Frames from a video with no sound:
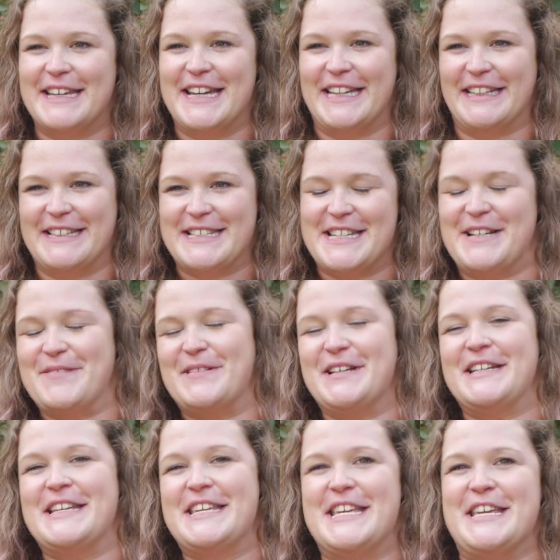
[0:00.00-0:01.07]
things. Like, I'm
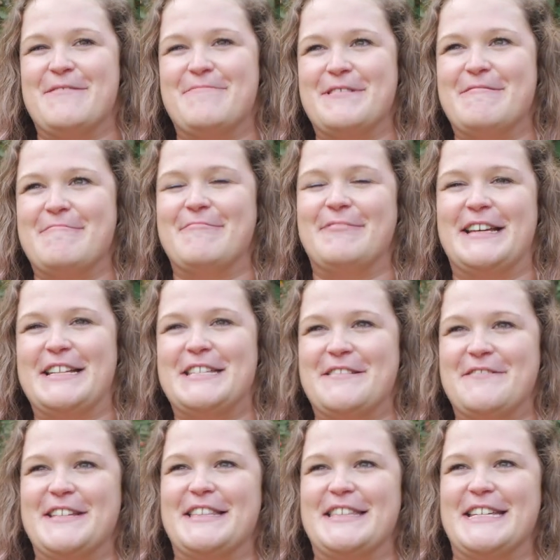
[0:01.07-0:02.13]
not gonna keep him like
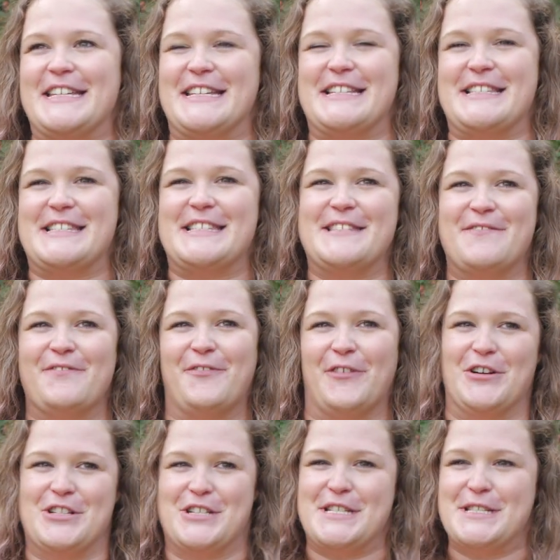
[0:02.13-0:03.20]
doing things
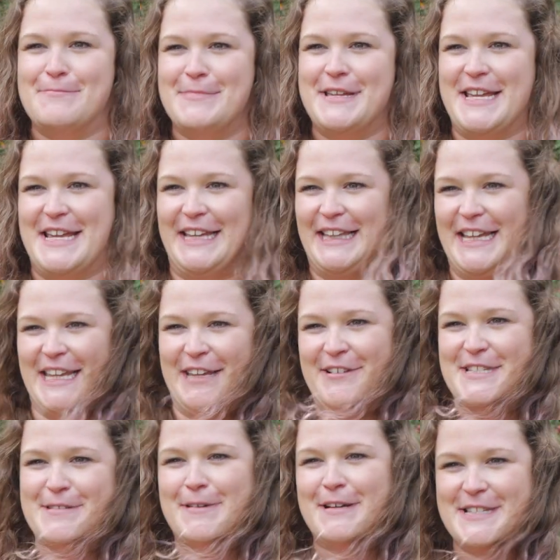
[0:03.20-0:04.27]
for just me. Like, he
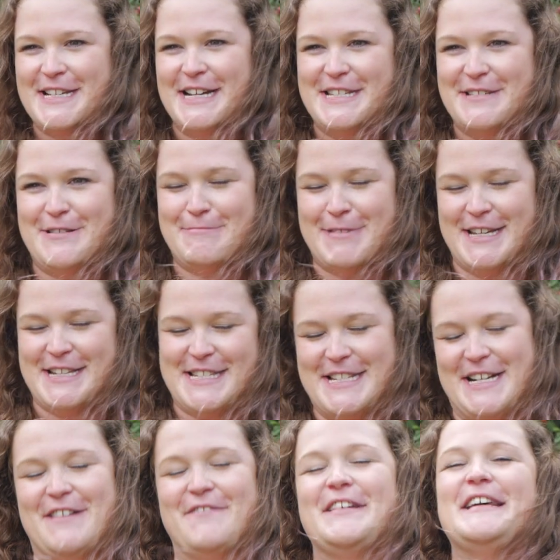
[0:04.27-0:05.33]
wants to be outside doing pig
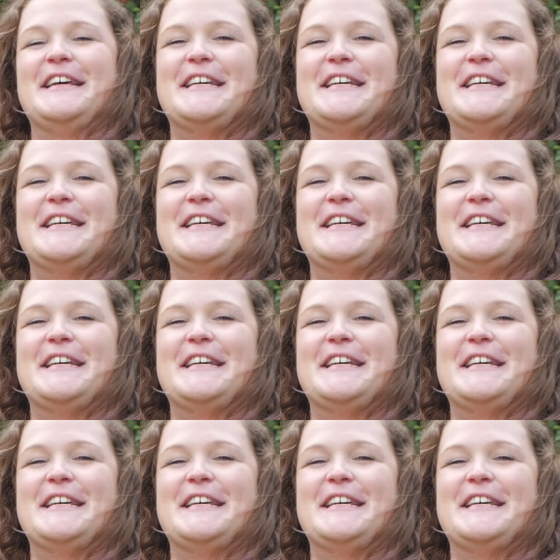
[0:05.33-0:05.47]
stuff.